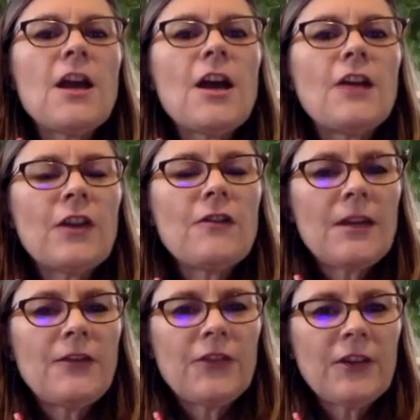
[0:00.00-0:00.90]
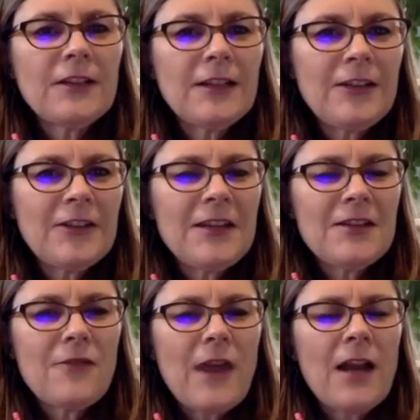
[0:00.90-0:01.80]
And they've suddenly seen
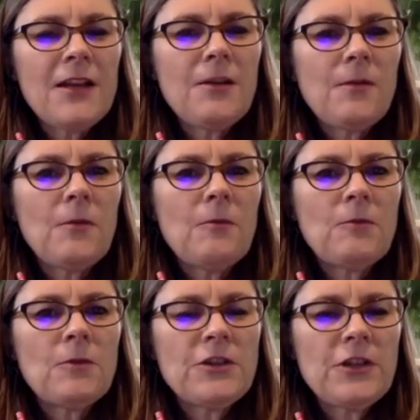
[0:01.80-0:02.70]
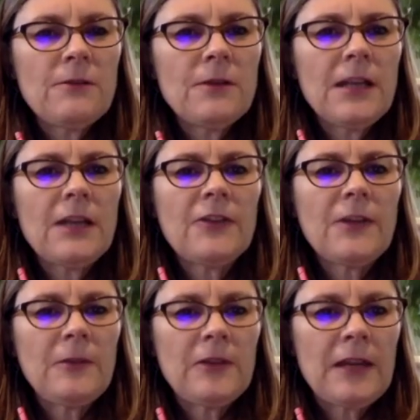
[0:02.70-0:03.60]
the value in what we're doing. And
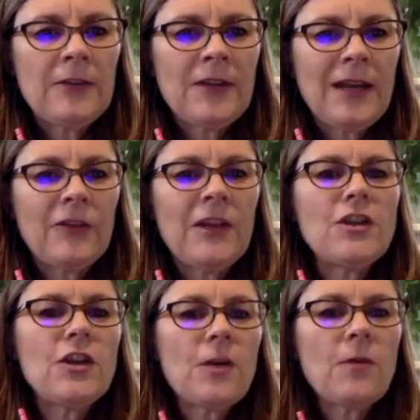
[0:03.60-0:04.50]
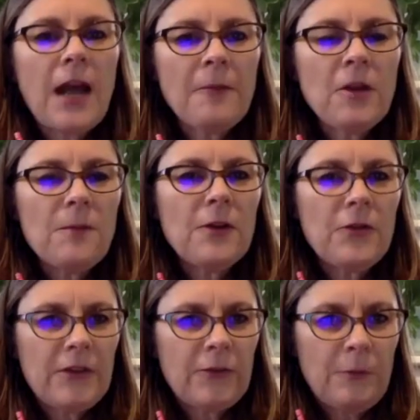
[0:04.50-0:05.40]
some states are now saying, you know what, I'm going to
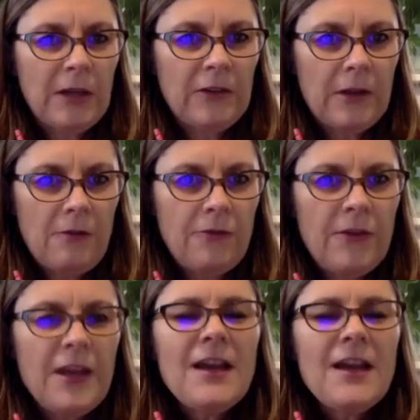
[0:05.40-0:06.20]
build this for myself.